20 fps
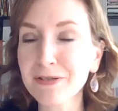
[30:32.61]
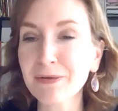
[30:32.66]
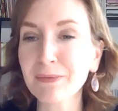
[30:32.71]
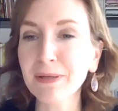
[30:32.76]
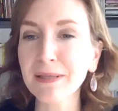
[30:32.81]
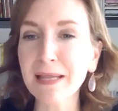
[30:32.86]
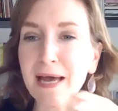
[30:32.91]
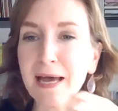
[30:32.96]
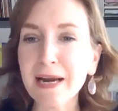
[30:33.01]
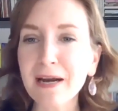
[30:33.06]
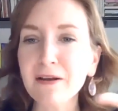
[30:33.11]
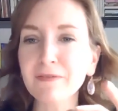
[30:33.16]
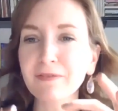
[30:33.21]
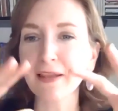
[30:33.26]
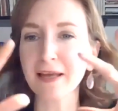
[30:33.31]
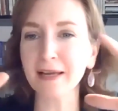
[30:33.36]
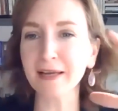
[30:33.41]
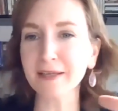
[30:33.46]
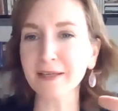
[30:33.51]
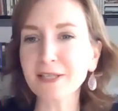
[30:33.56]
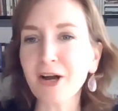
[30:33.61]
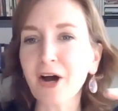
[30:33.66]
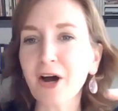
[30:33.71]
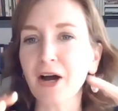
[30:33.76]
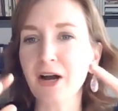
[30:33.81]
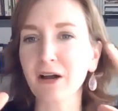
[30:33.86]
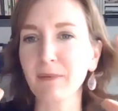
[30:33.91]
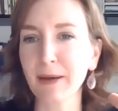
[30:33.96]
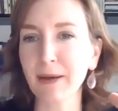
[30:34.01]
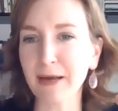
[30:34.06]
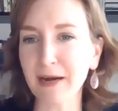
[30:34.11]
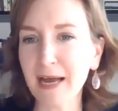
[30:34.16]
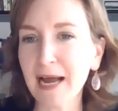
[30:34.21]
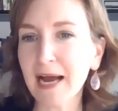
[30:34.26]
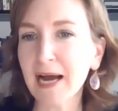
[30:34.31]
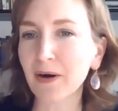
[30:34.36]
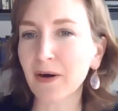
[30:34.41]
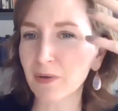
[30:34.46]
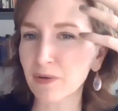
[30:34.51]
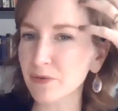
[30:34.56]
So a lot of like talk about
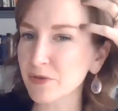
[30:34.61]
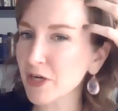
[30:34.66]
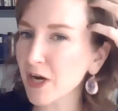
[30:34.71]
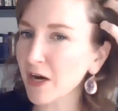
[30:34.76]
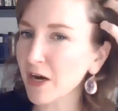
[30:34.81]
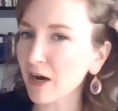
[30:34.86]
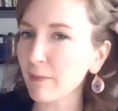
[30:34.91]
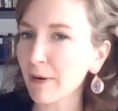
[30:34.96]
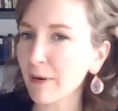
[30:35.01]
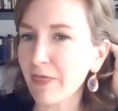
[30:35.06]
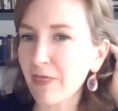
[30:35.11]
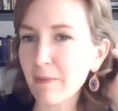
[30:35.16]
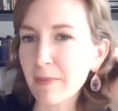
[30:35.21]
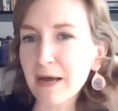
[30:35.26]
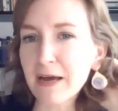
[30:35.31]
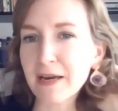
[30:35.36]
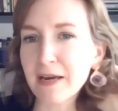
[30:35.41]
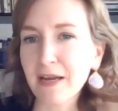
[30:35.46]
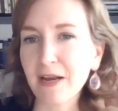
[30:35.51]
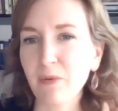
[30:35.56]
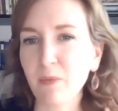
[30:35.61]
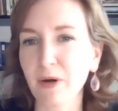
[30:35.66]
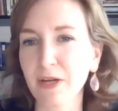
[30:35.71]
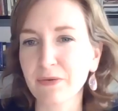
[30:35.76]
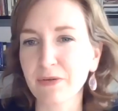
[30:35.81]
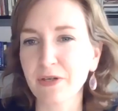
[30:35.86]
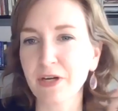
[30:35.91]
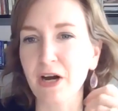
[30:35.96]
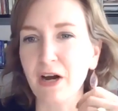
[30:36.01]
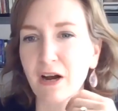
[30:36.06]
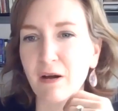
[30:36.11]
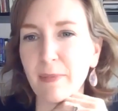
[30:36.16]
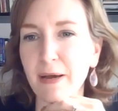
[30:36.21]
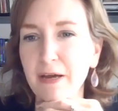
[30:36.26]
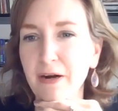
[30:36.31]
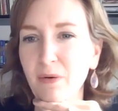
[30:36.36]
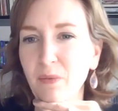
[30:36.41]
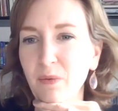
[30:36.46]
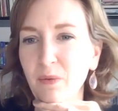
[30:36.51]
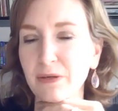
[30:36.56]
how you talk about the body and what you talk
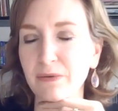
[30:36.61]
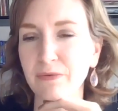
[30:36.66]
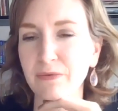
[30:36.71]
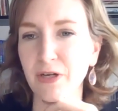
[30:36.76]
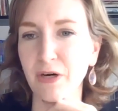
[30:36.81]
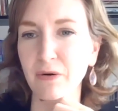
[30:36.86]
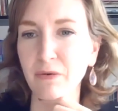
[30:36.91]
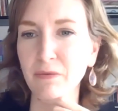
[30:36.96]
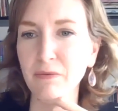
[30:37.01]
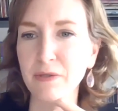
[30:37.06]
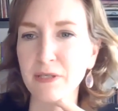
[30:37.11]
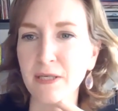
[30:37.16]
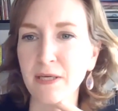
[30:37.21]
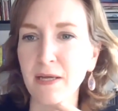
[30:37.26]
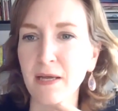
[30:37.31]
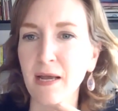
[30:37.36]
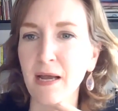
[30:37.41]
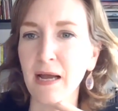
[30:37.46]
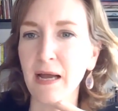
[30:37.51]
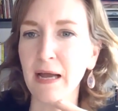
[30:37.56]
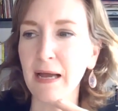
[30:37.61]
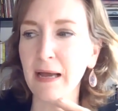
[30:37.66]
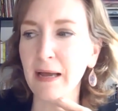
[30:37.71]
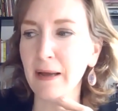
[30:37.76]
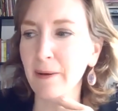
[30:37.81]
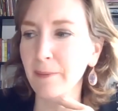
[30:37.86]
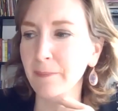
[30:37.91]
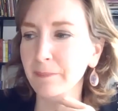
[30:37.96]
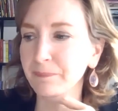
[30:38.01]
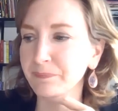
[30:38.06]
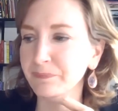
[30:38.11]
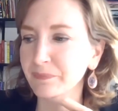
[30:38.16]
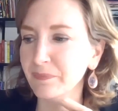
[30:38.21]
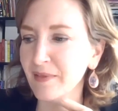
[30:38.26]
about and what you don't.